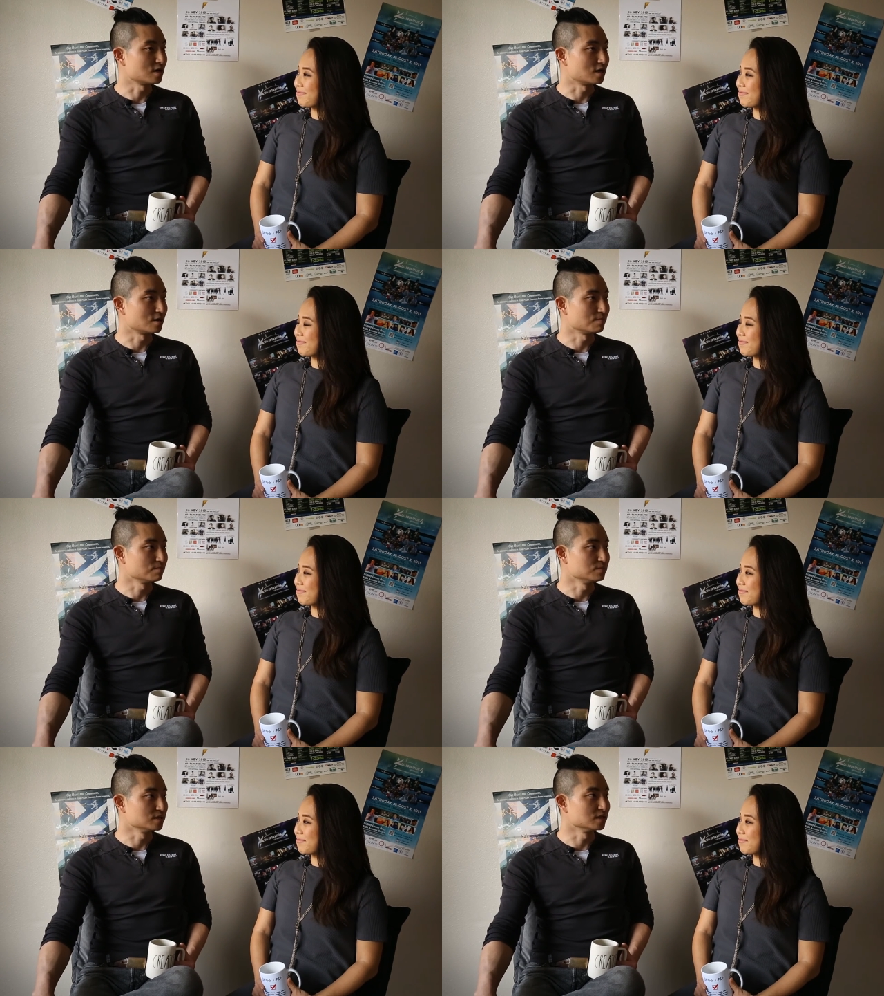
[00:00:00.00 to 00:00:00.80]
Speaker 1: um,
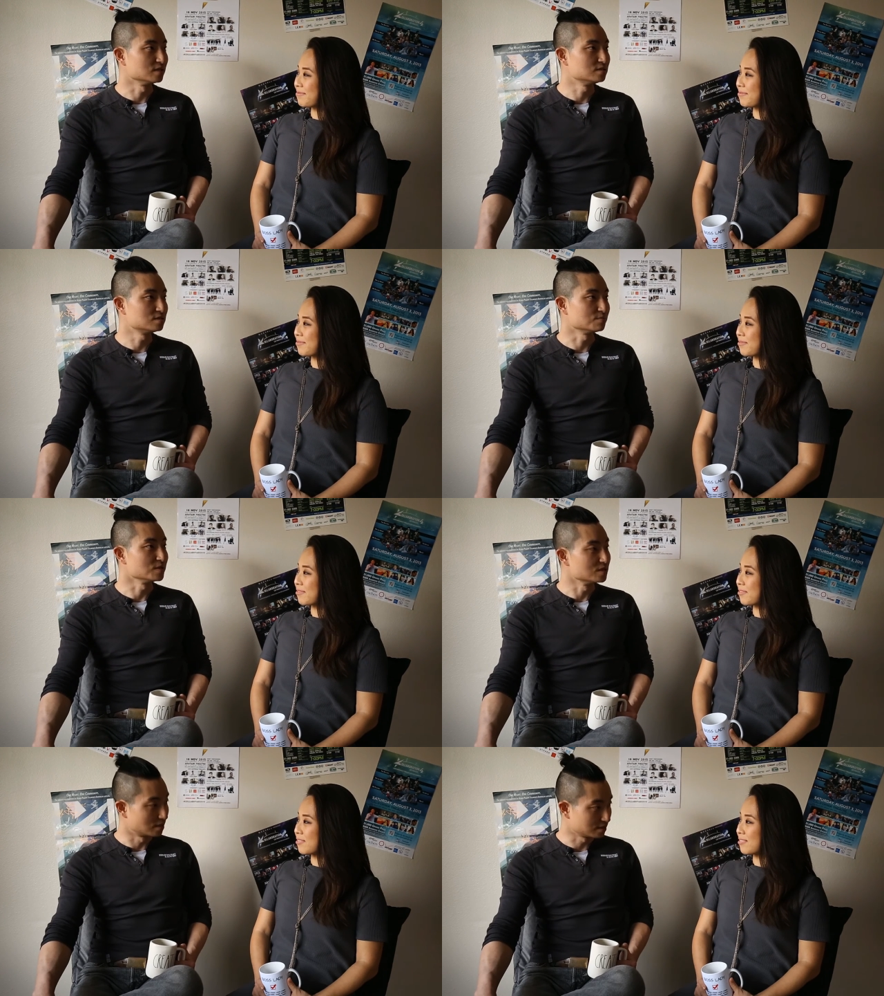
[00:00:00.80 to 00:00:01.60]
needed to
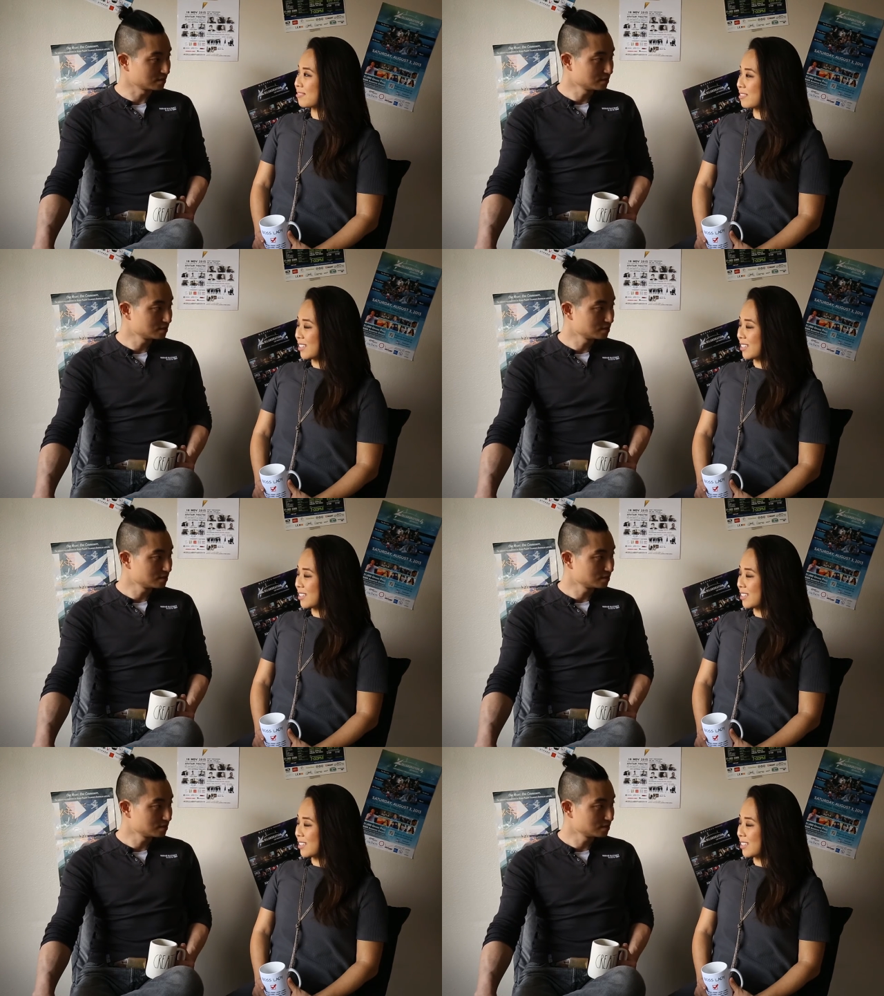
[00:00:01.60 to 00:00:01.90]
be done.